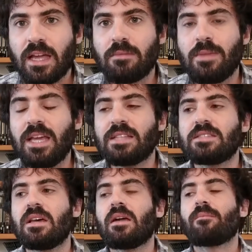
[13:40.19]
It
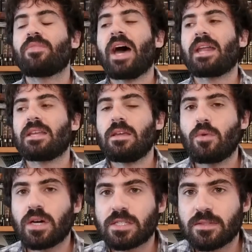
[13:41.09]
means that he
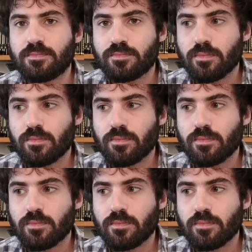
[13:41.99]
was